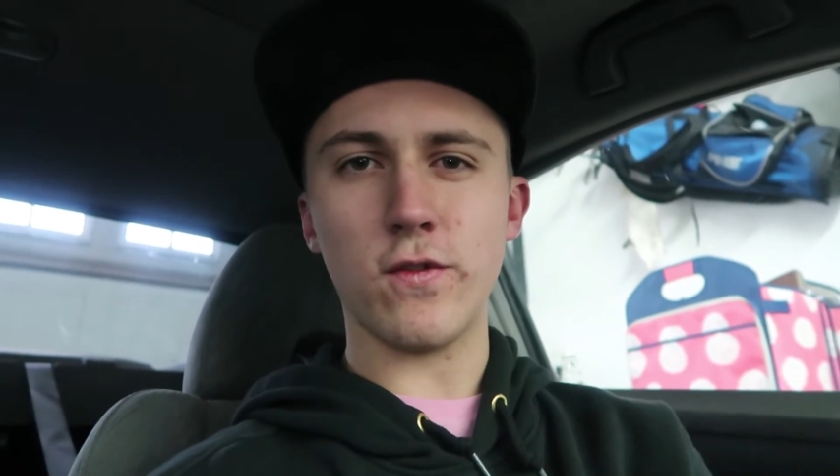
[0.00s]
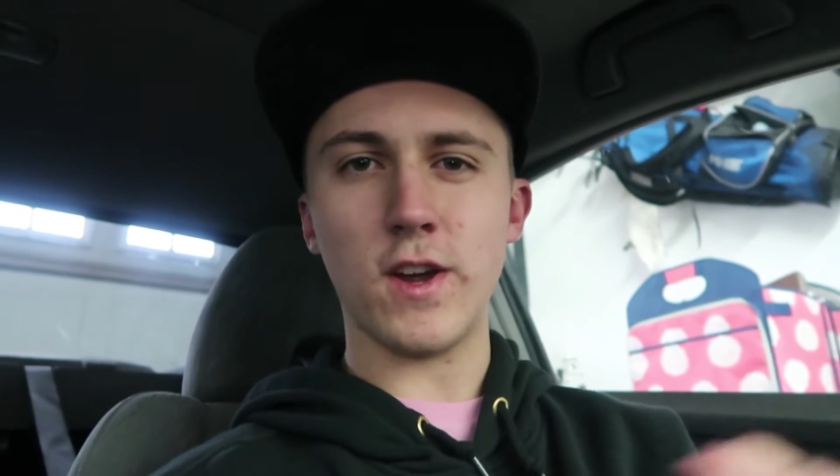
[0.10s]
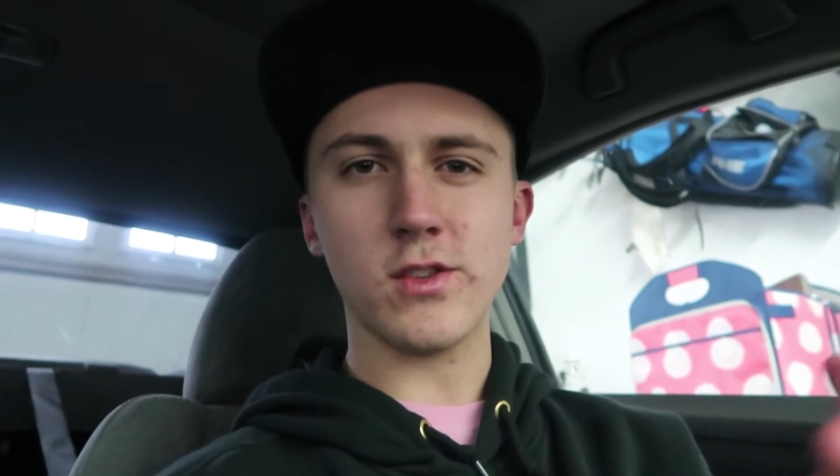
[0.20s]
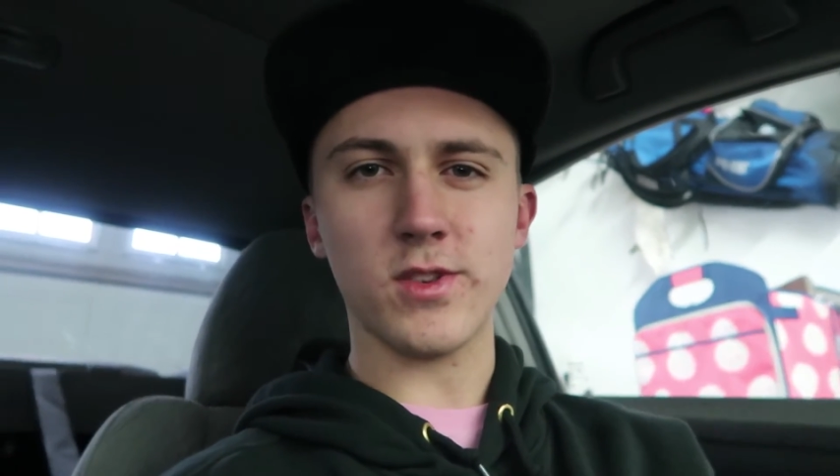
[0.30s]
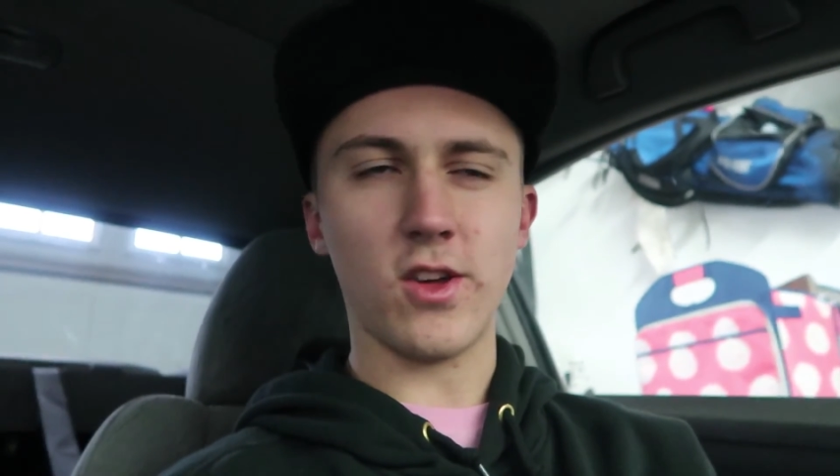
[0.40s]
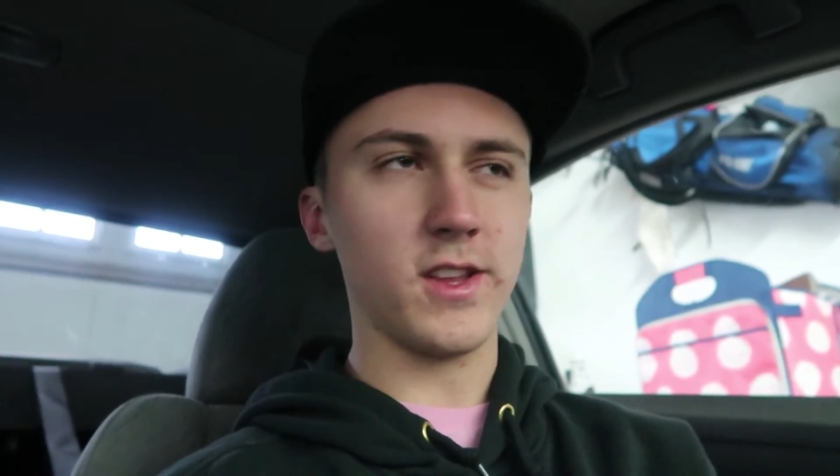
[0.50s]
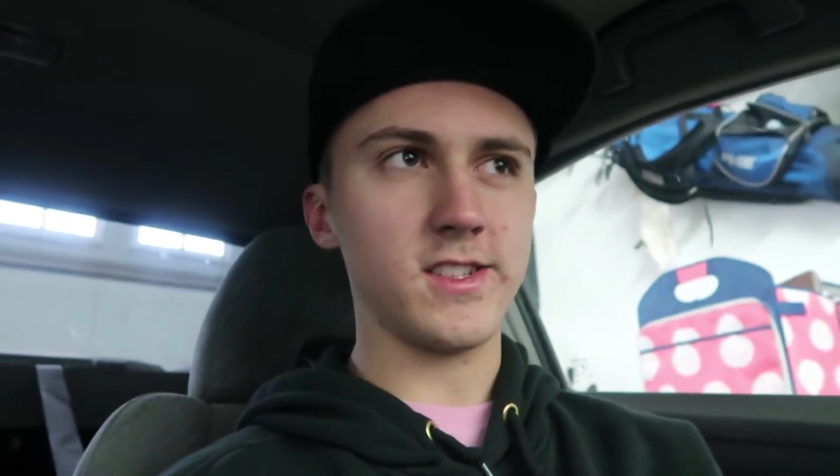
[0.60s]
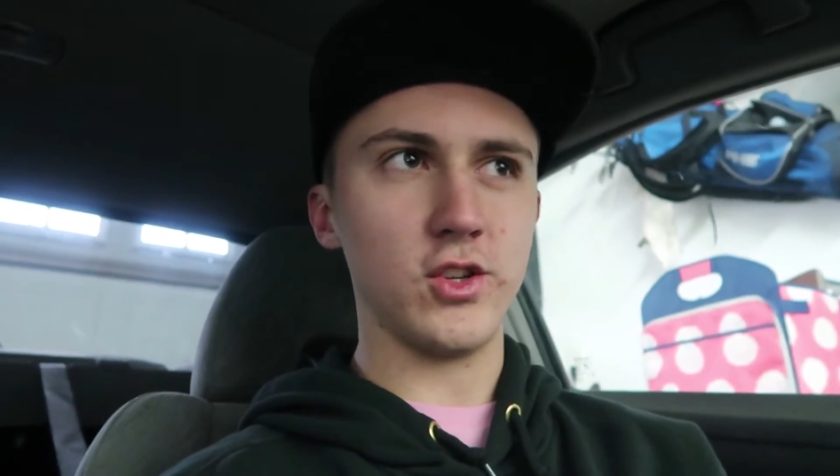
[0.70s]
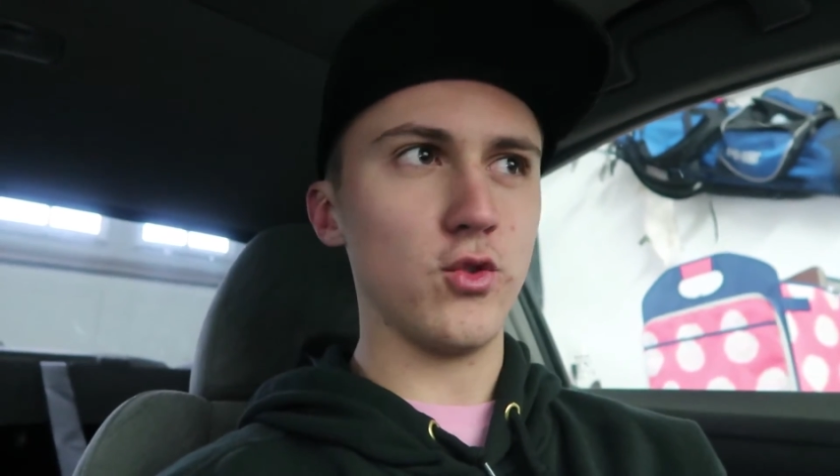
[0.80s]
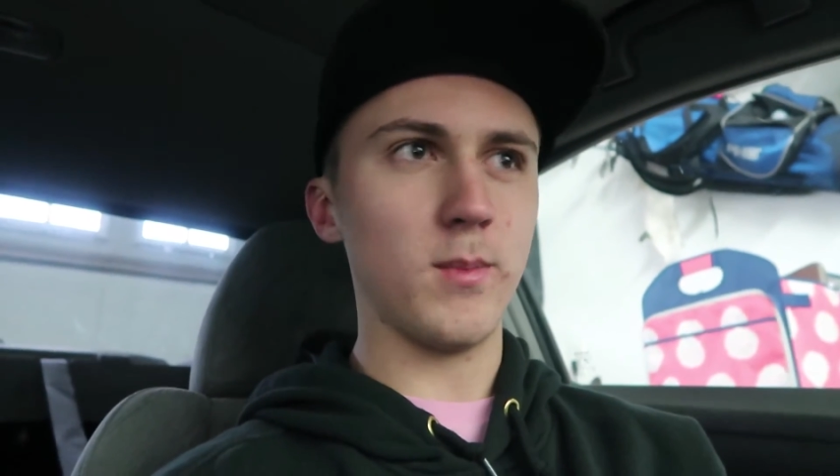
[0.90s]
friends with all
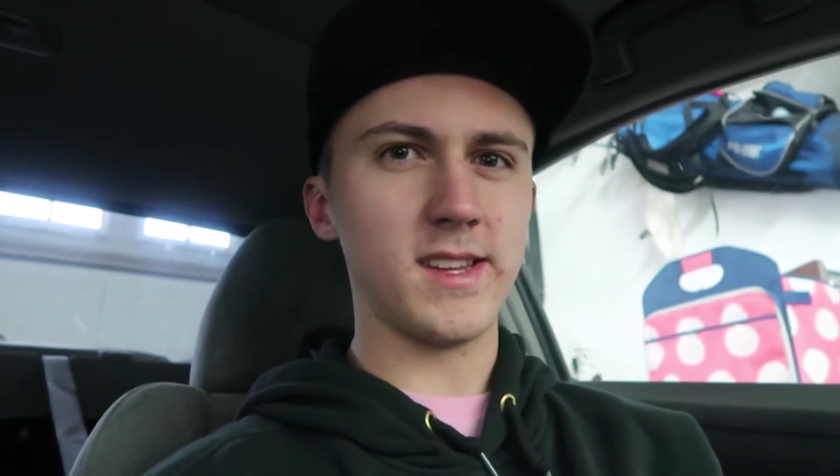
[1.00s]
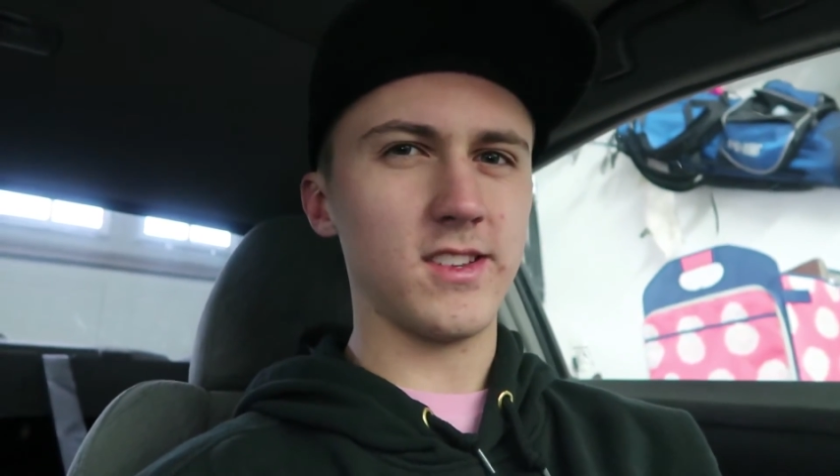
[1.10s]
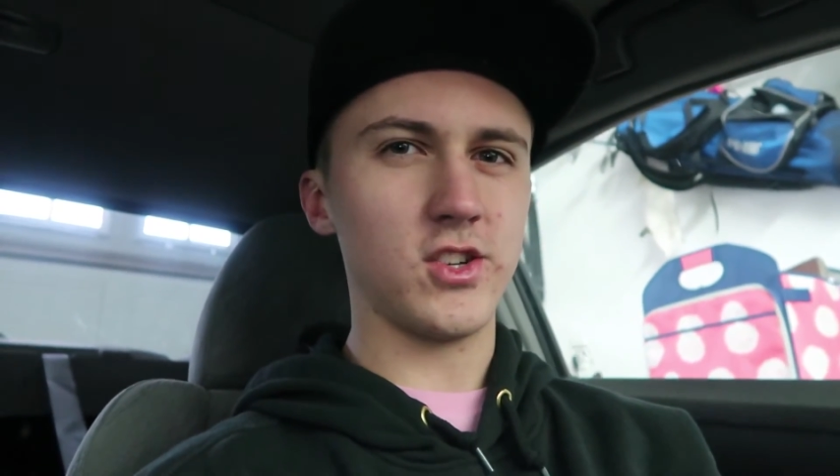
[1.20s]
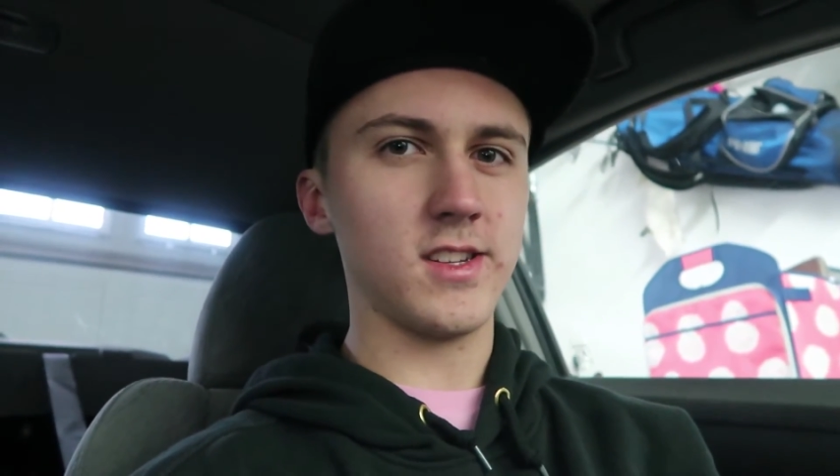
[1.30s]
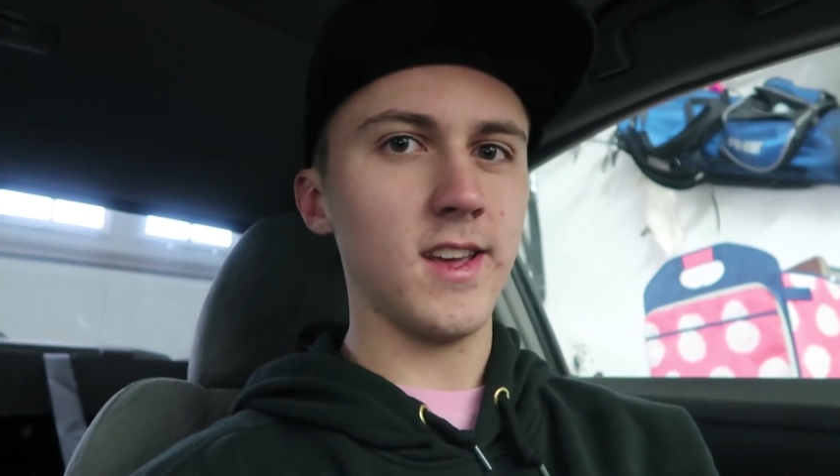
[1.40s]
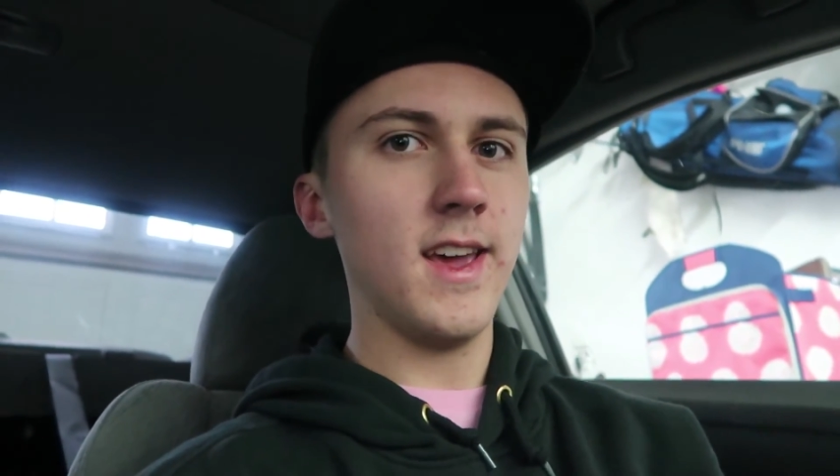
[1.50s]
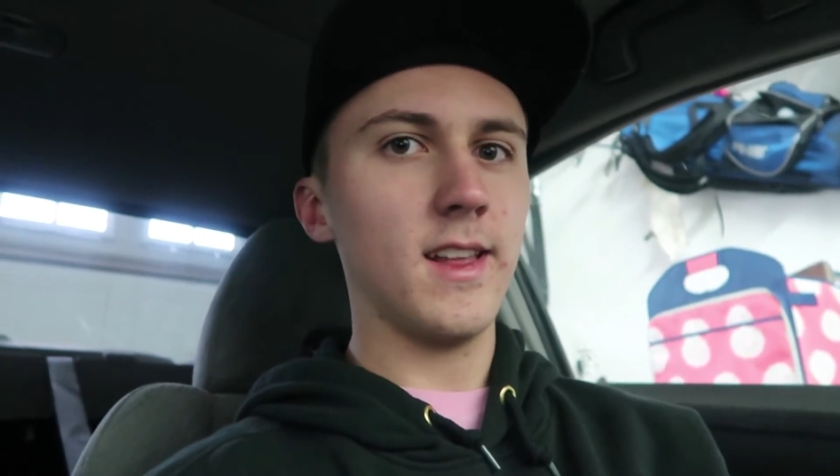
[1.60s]
these new messages.